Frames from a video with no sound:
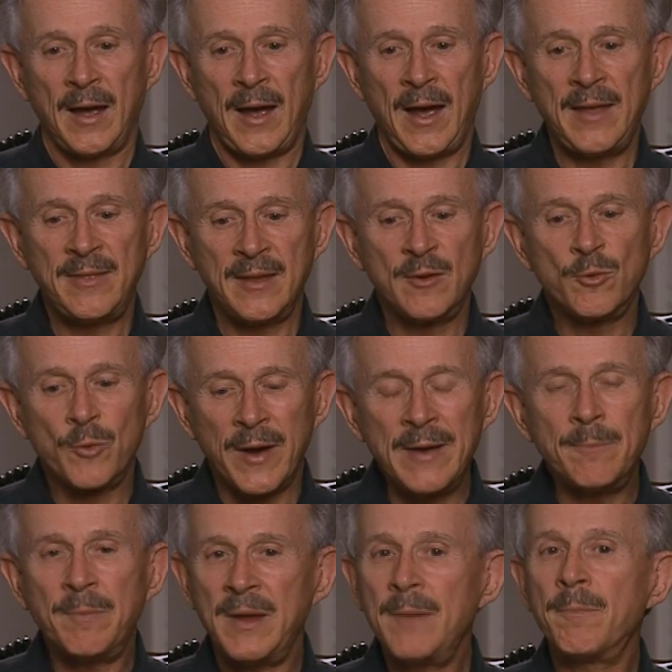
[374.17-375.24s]
I think,
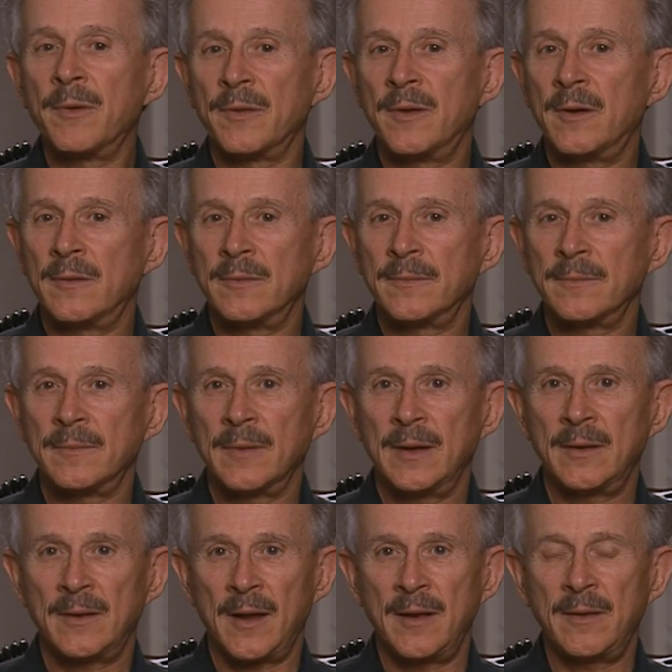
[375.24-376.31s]
great people though,
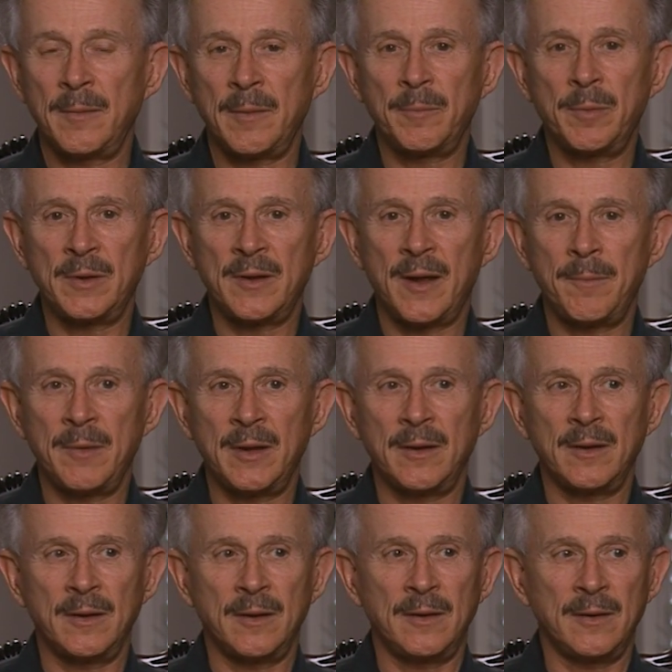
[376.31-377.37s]
and uh, put taught me in,
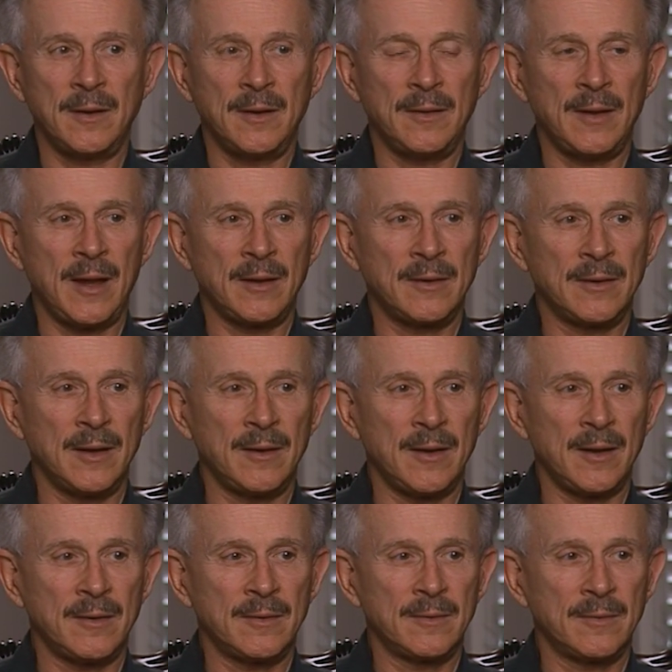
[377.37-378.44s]
in, in, that in
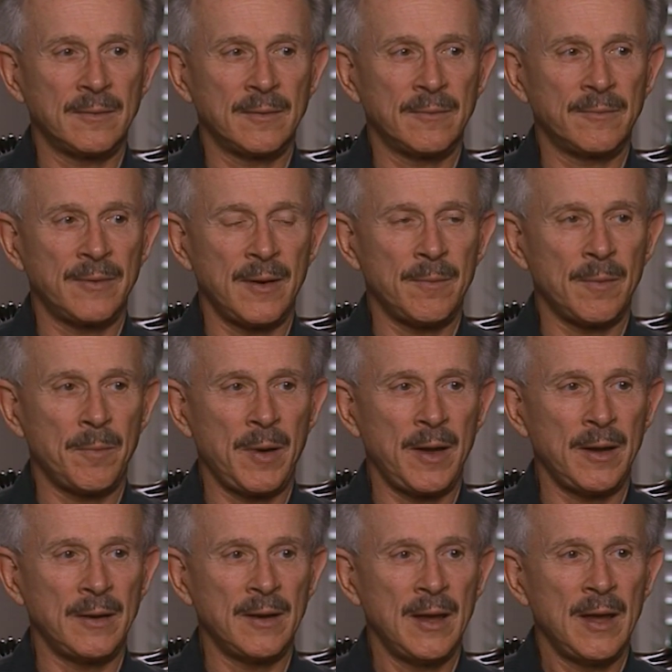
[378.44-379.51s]
that frame of
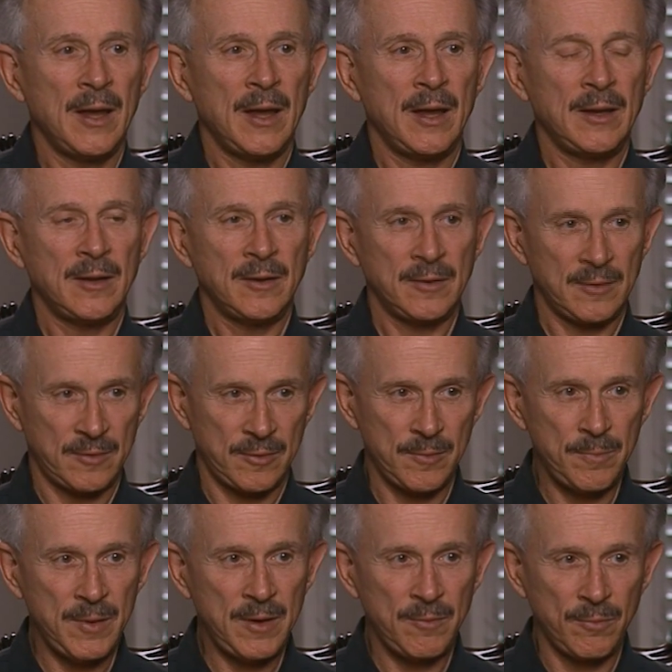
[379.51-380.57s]
mind to
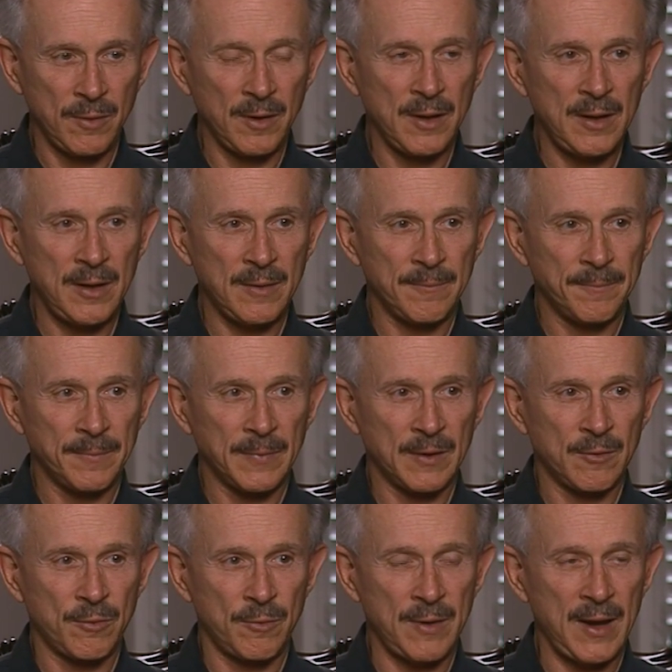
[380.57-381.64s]
be really
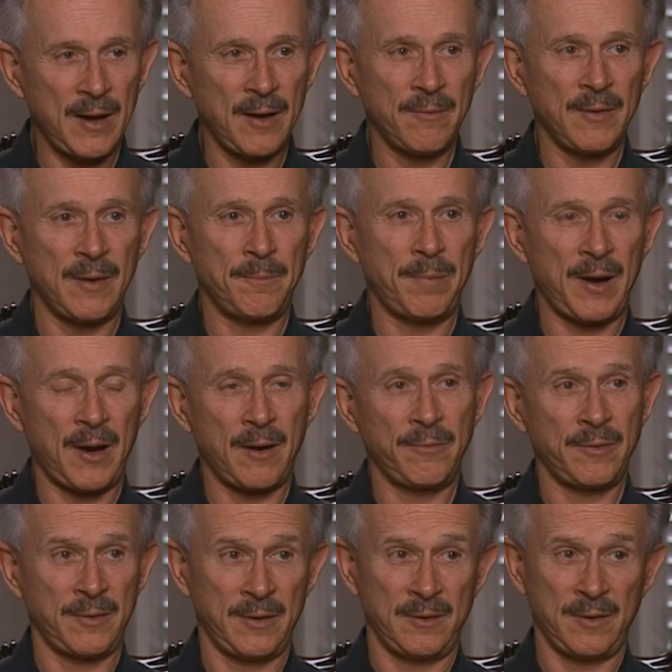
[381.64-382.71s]
creative and
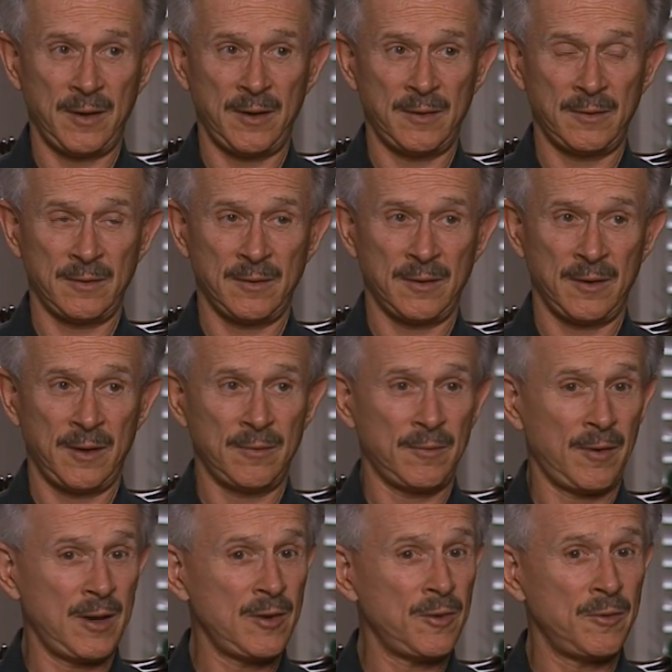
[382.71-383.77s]
powerful and, and, and
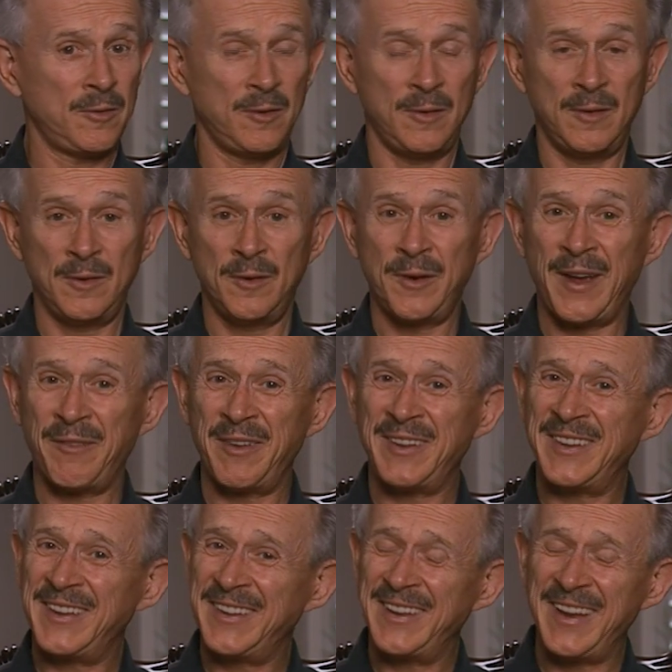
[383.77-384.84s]
great. You you have a
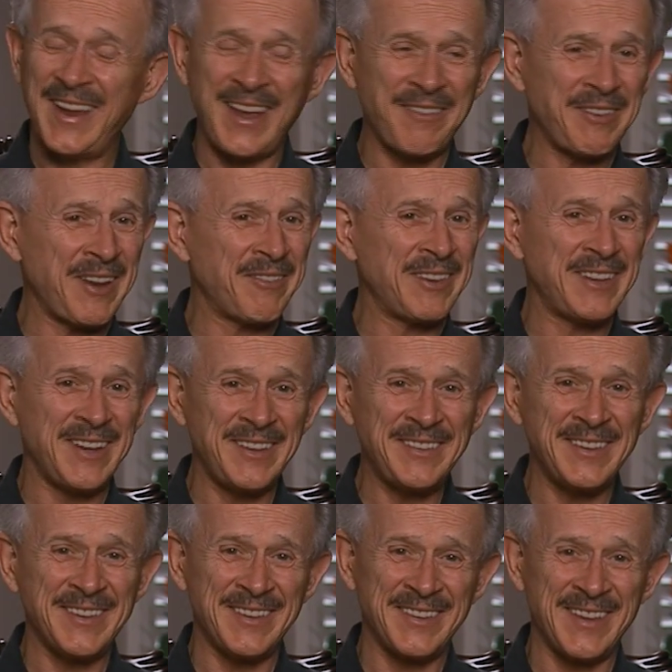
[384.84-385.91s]
have to have a
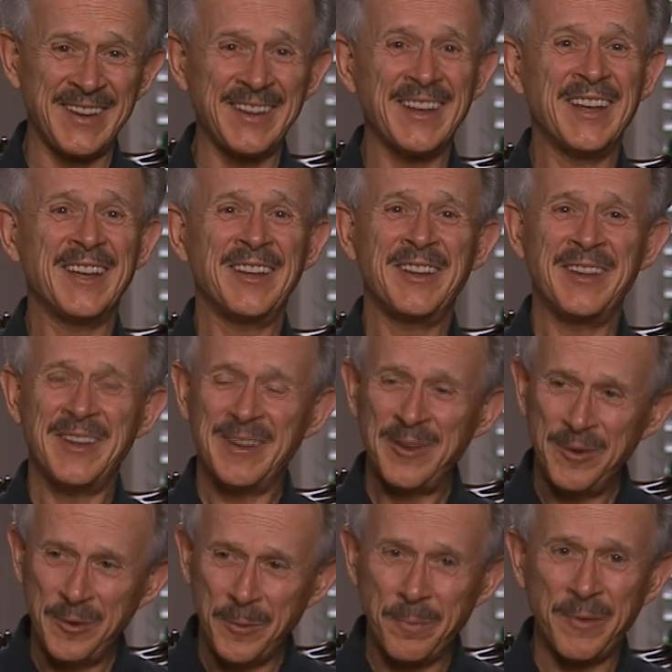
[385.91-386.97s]
tendency to think
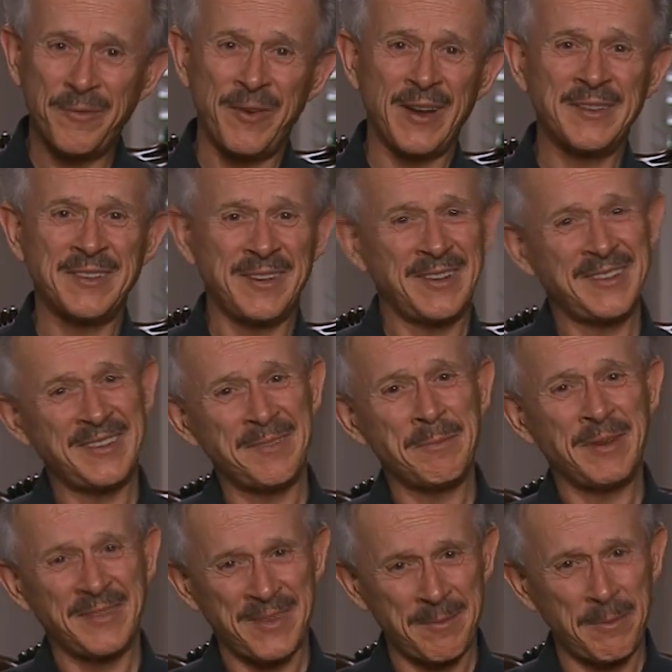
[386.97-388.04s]
your perfectionism
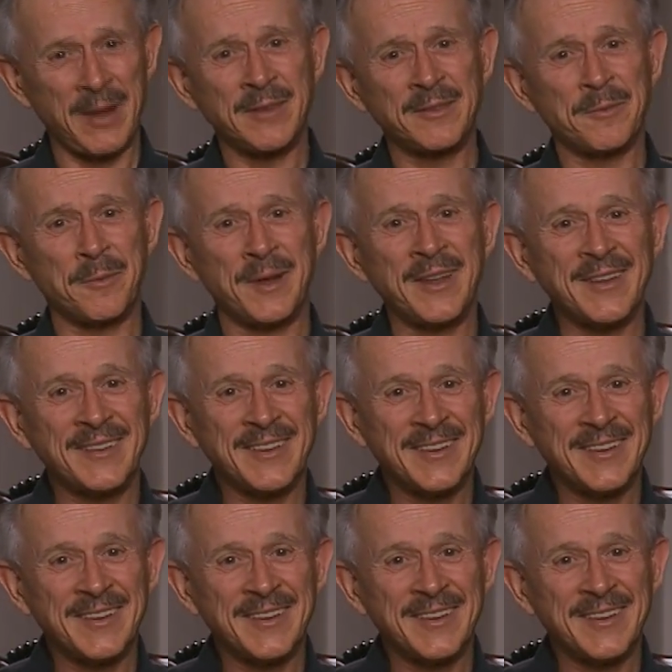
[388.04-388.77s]
is the best way.